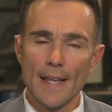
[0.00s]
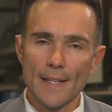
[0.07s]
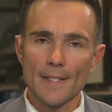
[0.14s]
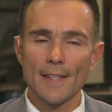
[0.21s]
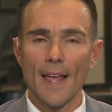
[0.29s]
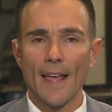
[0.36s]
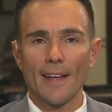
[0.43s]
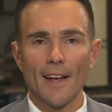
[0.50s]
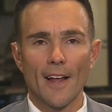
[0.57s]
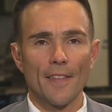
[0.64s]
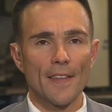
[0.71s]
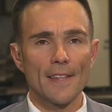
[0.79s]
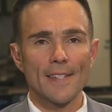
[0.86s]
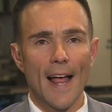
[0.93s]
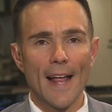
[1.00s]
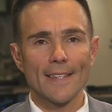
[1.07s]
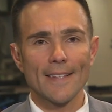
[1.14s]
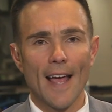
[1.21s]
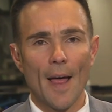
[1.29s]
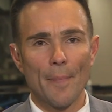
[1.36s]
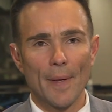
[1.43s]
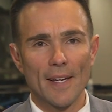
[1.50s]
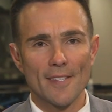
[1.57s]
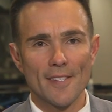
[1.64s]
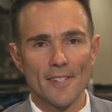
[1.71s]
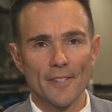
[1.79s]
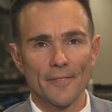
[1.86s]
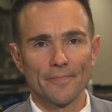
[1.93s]
his take on these hot
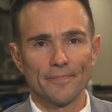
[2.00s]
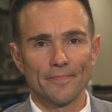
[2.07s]
topics.